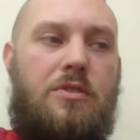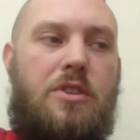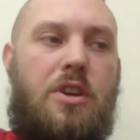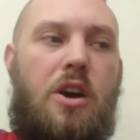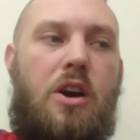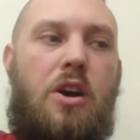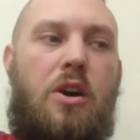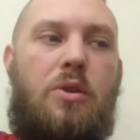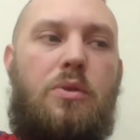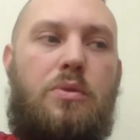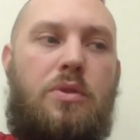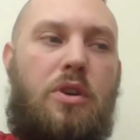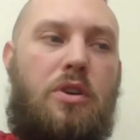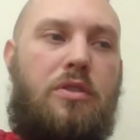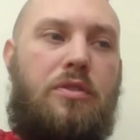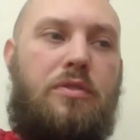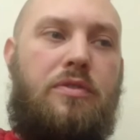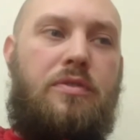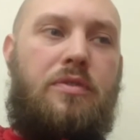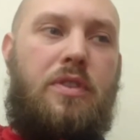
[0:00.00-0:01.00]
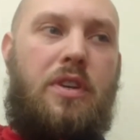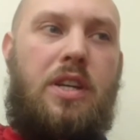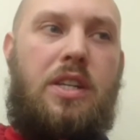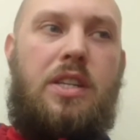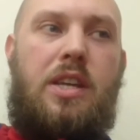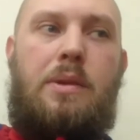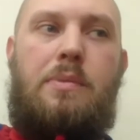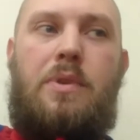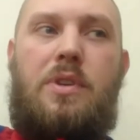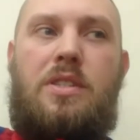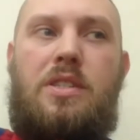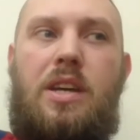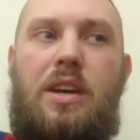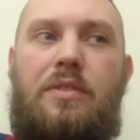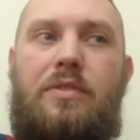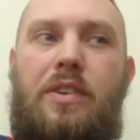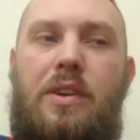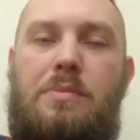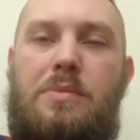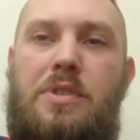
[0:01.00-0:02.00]
to hold off a team like
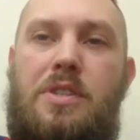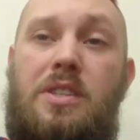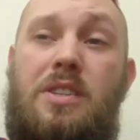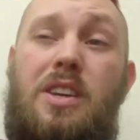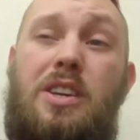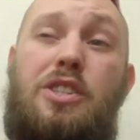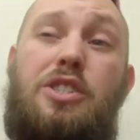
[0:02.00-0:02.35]
Southampton,